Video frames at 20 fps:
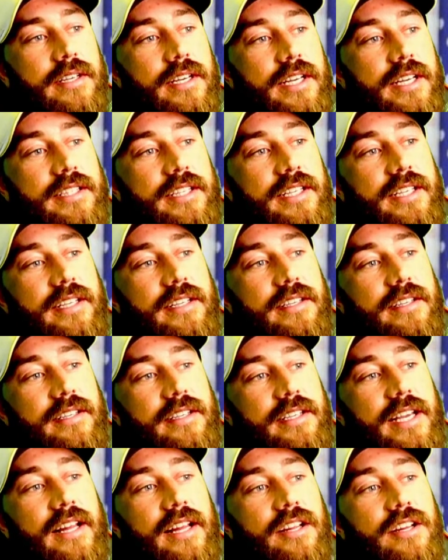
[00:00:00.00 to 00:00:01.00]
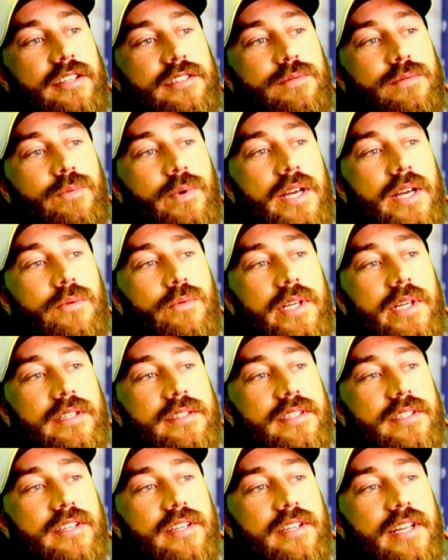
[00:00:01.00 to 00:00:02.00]
and the yellow is where wheels
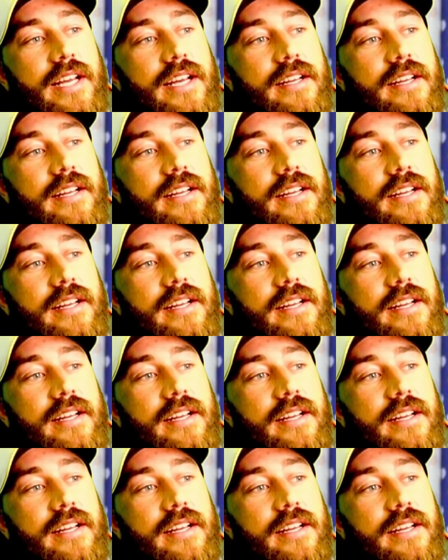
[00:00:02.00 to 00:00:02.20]
are got to get.